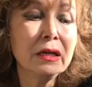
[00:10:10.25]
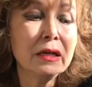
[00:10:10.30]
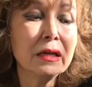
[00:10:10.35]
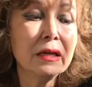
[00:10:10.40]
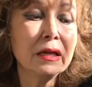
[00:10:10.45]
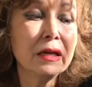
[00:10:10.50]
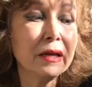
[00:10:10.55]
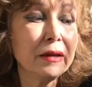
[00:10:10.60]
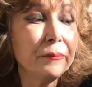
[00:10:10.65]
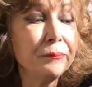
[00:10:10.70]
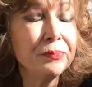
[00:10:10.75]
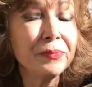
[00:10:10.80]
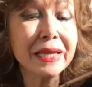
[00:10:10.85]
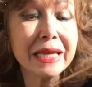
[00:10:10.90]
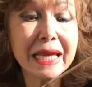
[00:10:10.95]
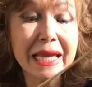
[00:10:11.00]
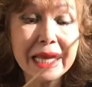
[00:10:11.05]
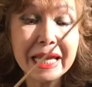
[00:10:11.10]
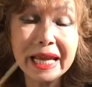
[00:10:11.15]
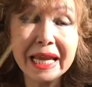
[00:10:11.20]

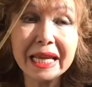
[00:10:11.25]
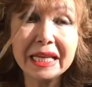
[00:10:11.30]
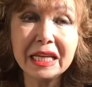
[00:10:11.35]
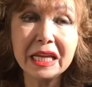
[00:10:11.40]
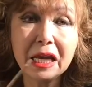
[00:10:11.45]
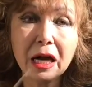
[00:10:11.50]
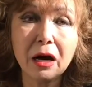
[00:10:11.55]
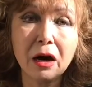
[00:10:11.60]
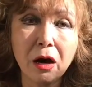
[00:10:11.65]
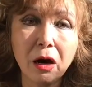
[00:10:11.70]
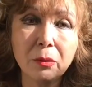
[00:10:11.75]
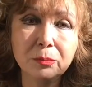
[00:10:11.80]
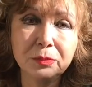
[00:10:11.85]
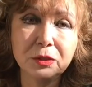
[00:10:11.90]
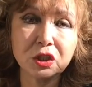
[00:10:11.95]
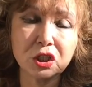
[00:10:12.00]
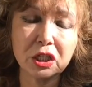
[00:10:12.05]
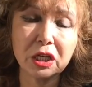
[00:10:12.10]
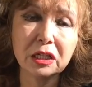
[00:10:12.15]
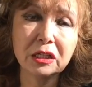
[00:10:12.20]
any
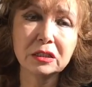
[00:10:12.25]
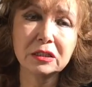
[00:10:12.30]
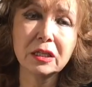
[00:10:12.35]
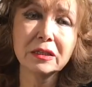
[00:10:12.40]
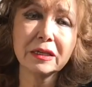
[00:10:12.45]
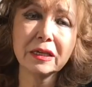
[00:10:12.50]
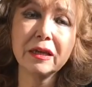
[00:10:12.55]
object,